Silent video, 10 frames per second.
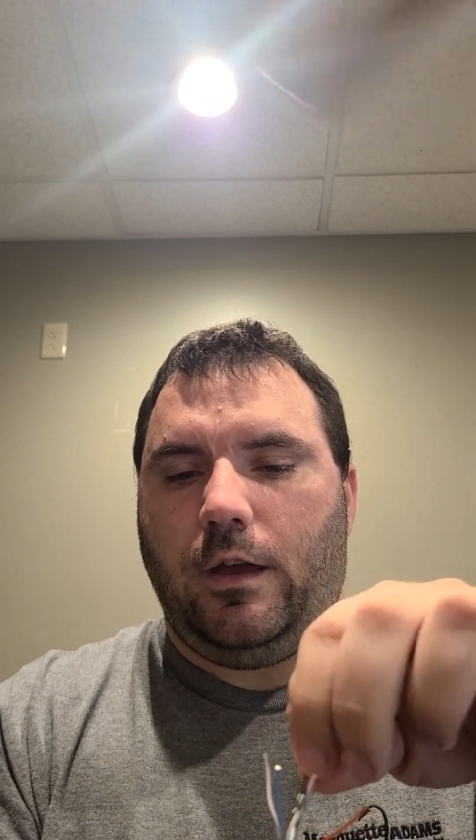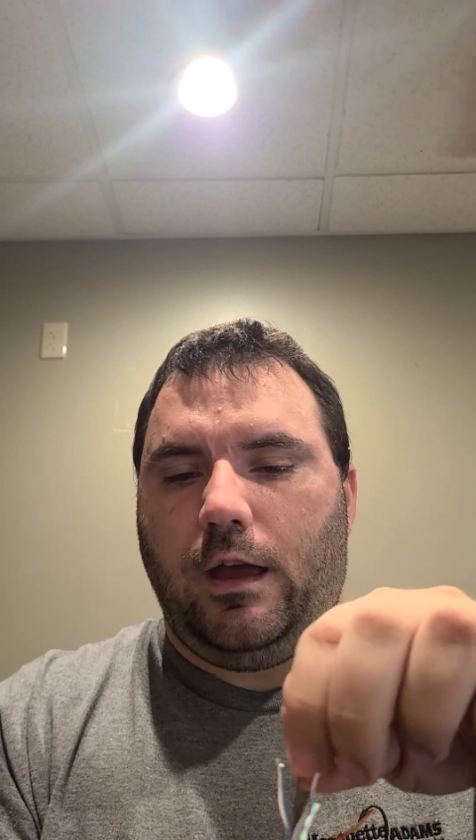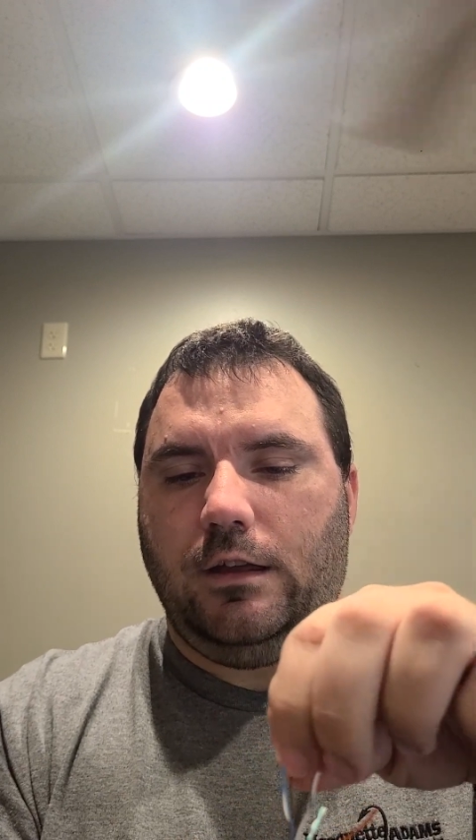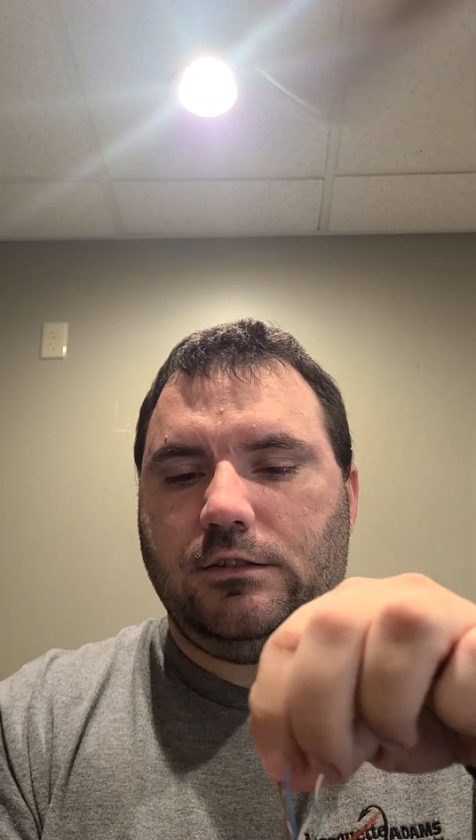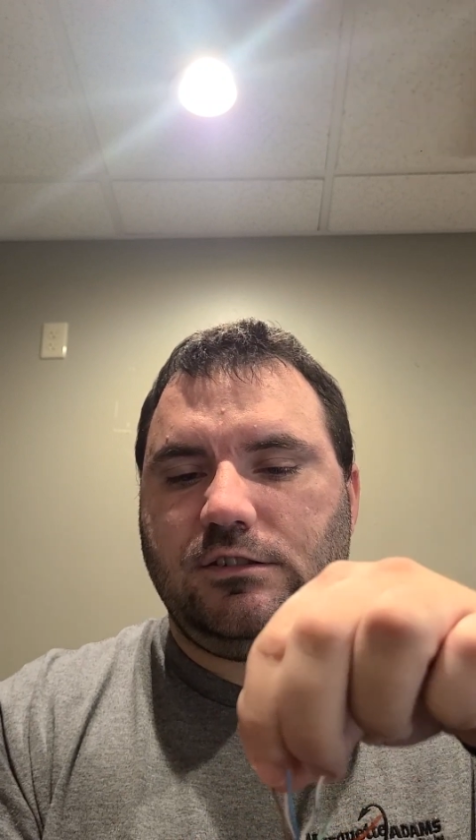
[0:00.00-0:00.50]

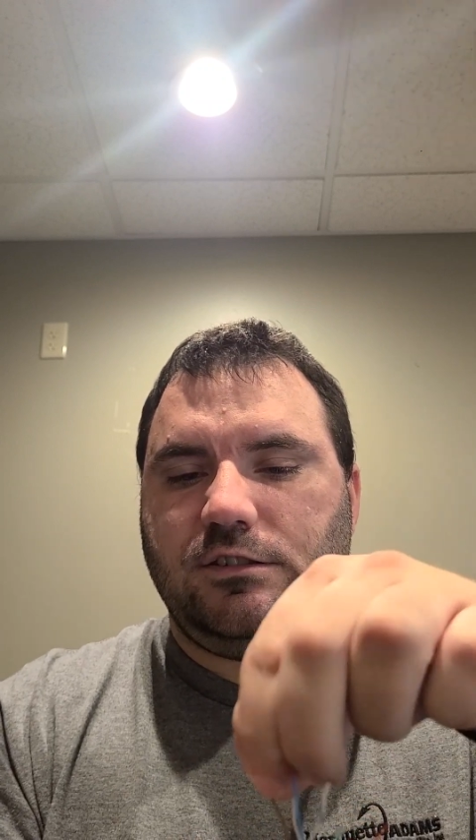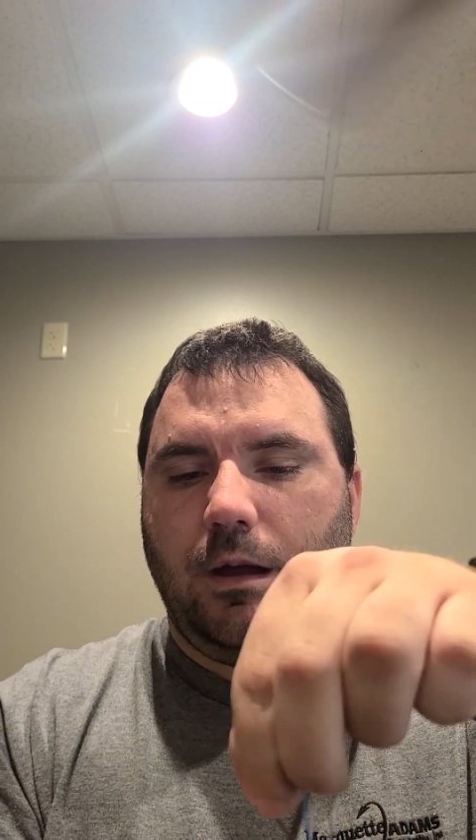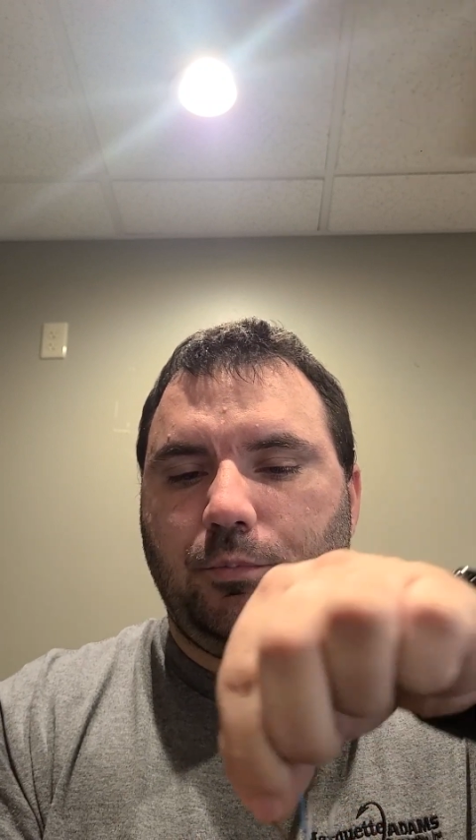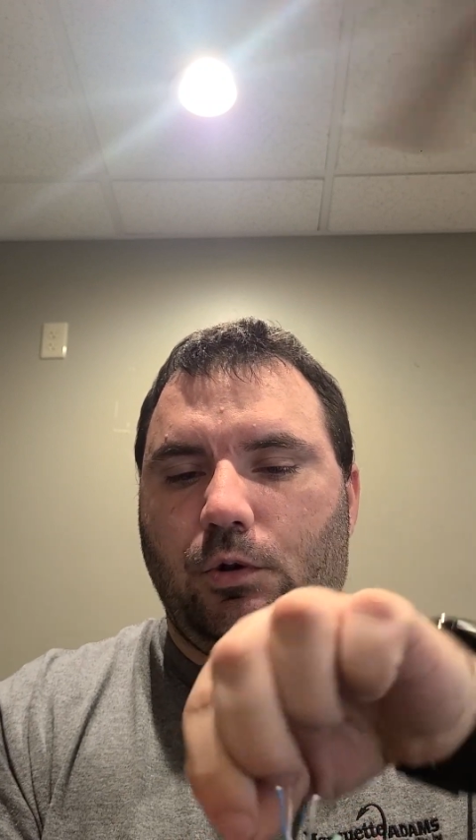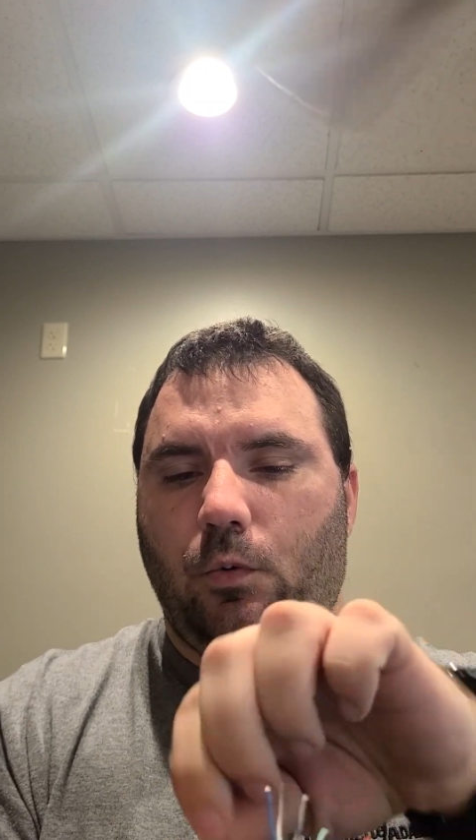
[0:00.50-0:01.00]
8
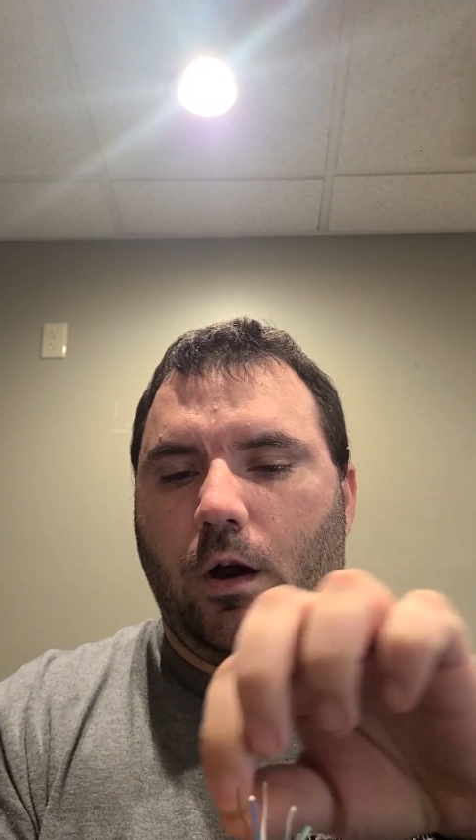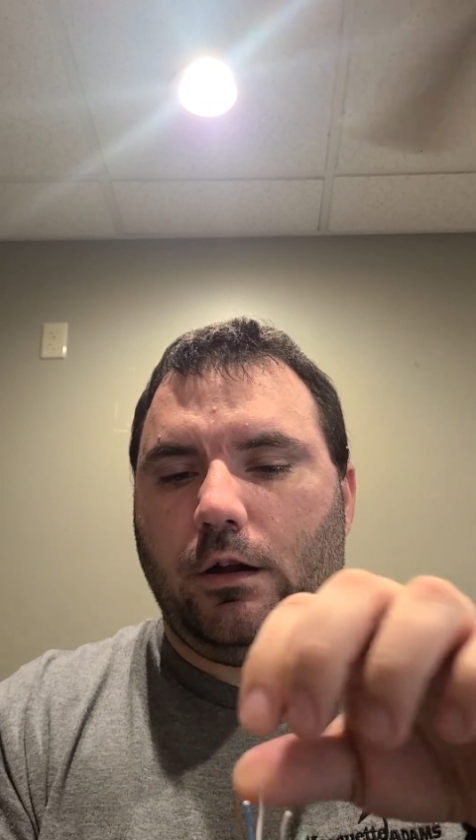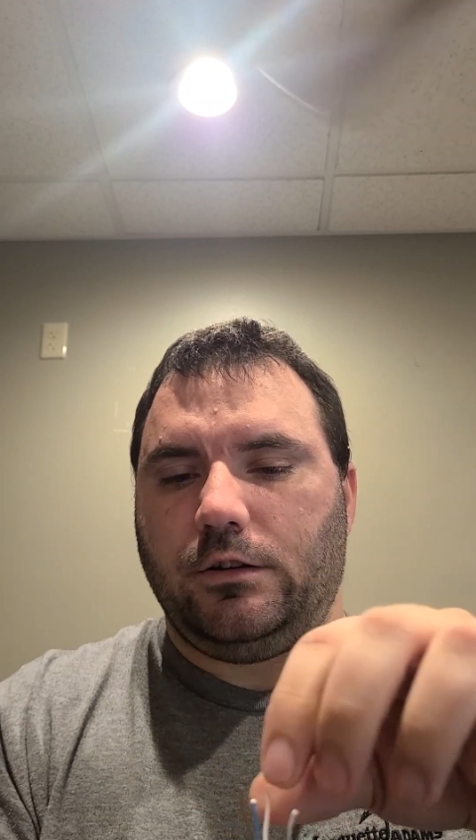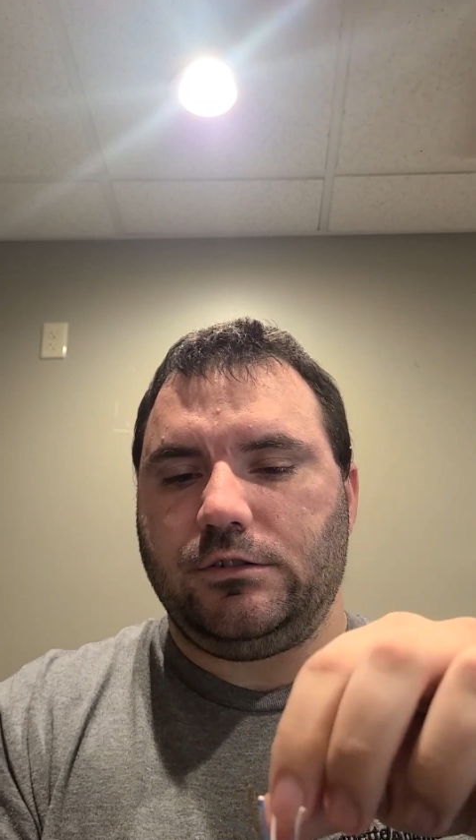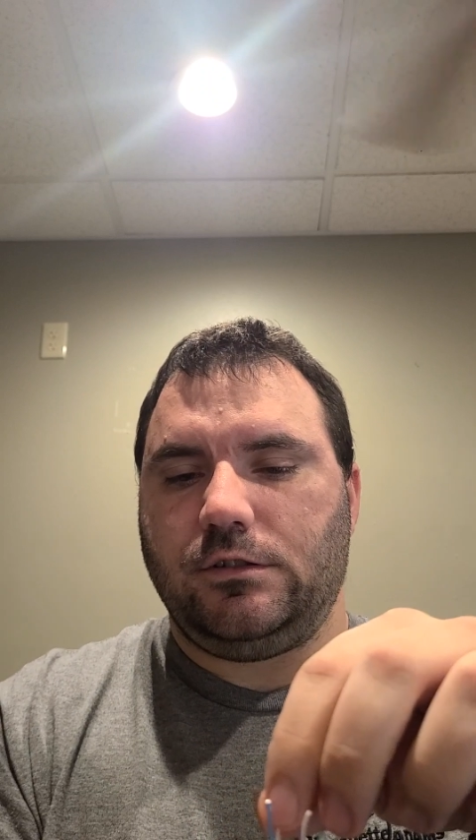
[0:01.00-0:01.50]
separate
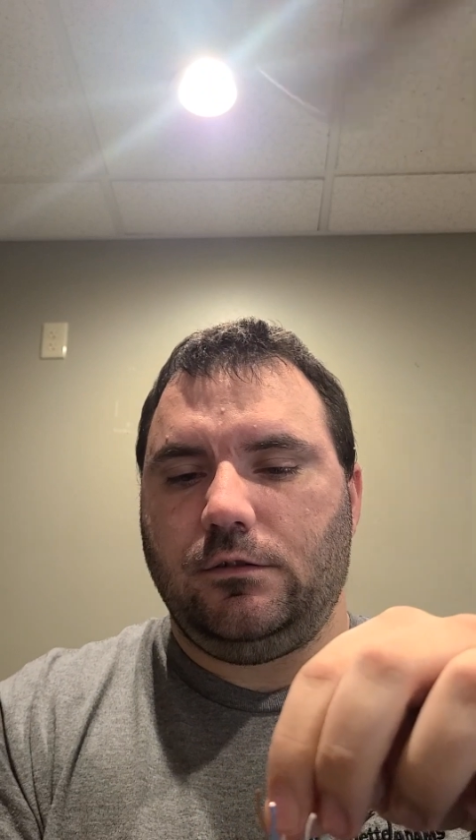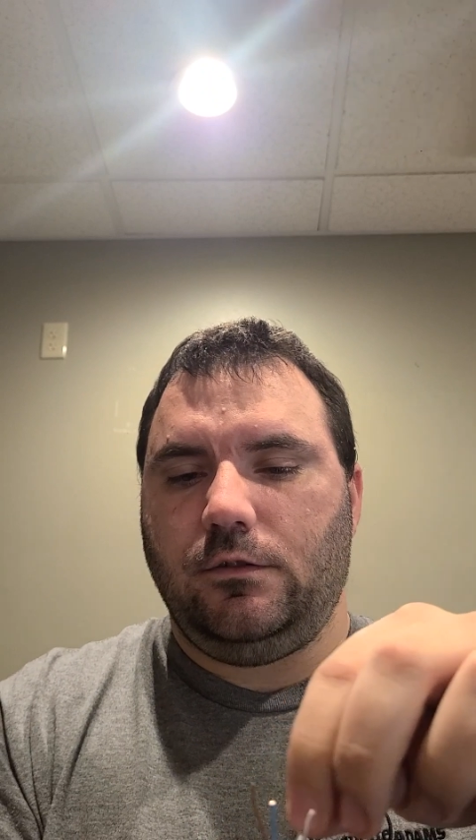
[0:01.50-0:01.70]
wires